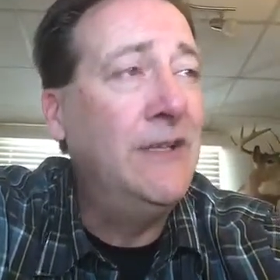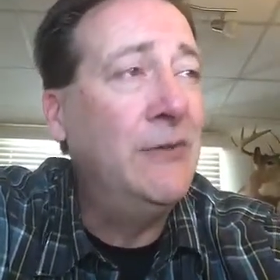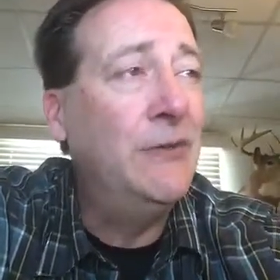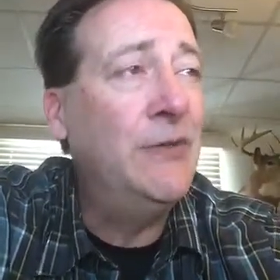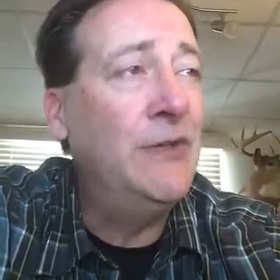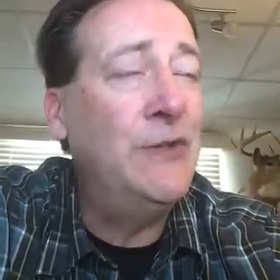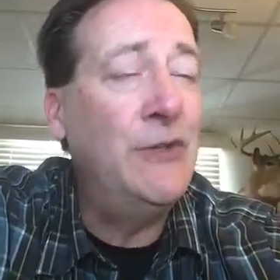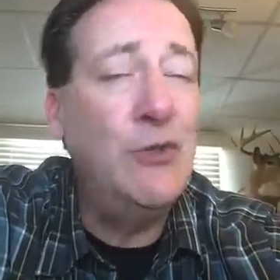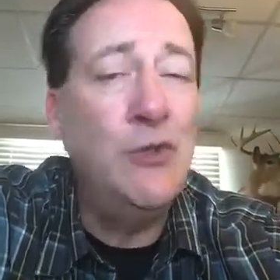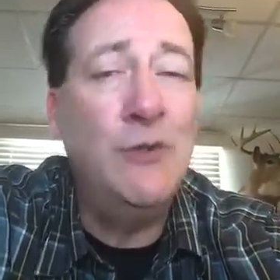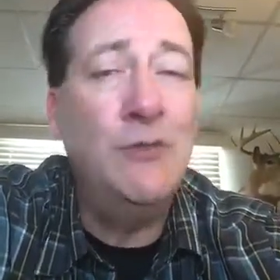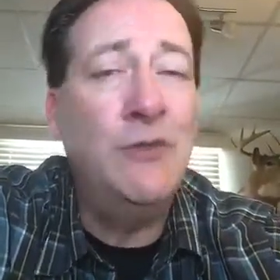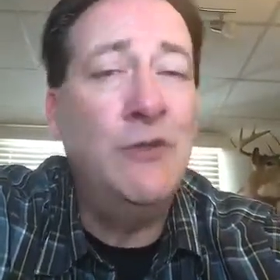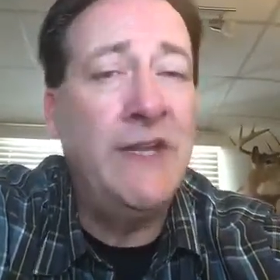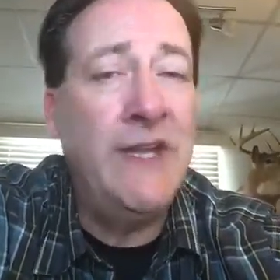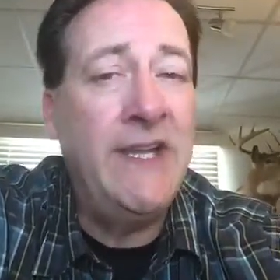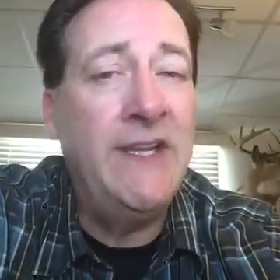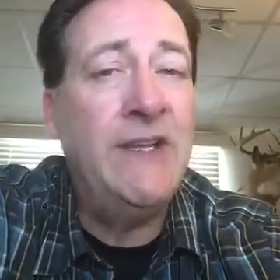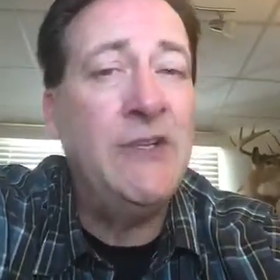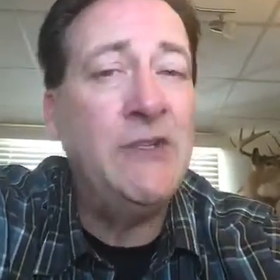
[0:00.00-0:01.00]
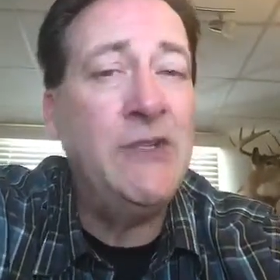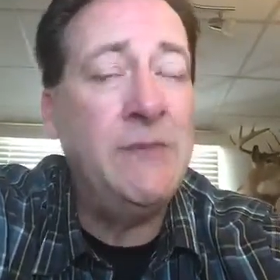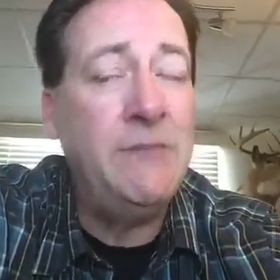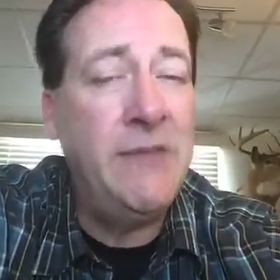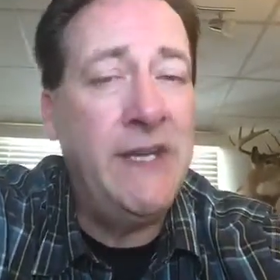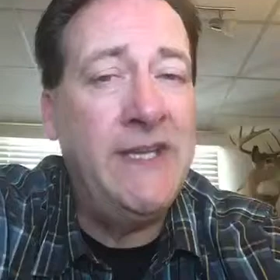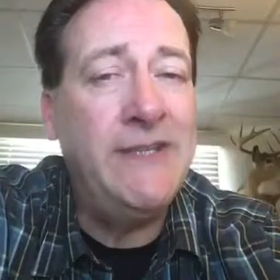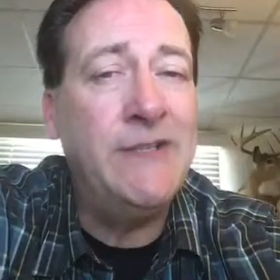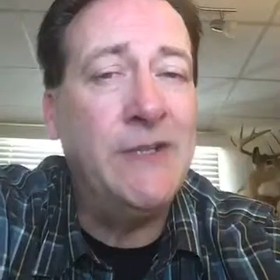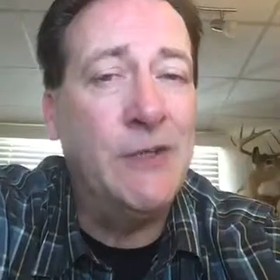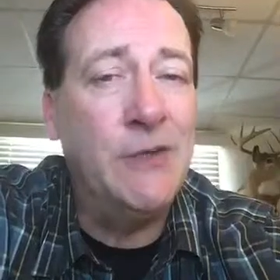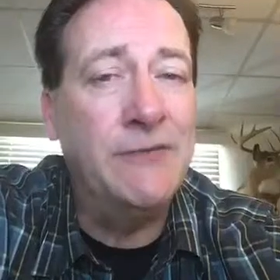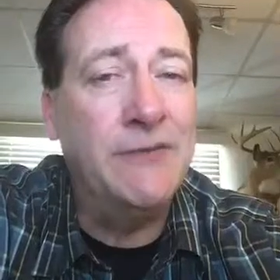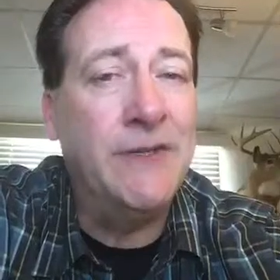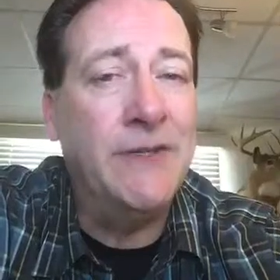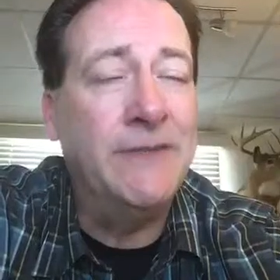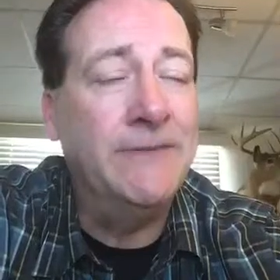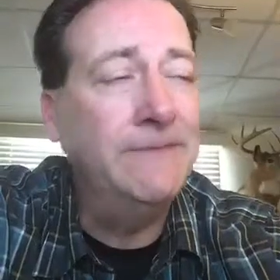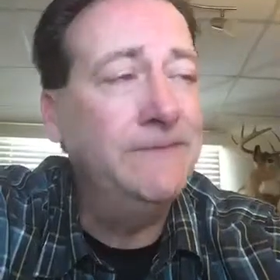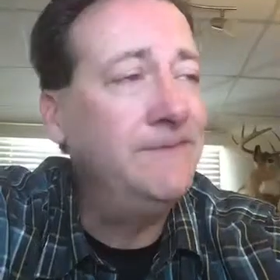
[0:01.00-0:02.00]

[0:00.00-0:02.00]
renewable energy makeover